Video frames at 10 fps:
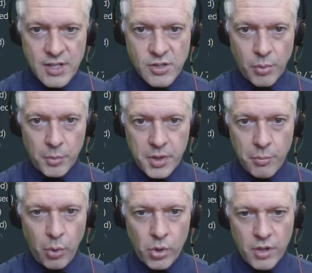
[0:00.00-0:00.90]
These are probably
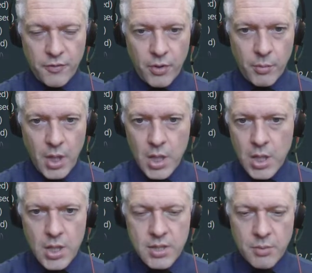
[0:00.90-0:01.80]
imported from
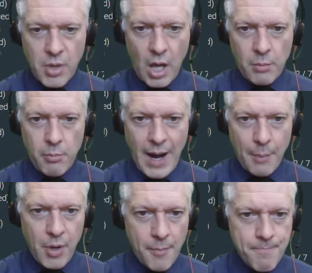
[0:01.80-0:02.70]
some kind of
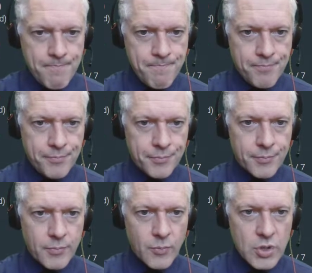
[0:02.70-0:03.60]
map,
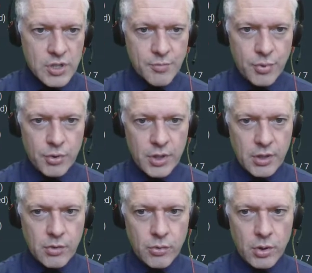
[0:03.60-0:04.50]
which is pretty
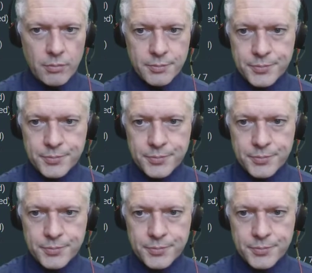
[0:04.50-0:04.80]
cool.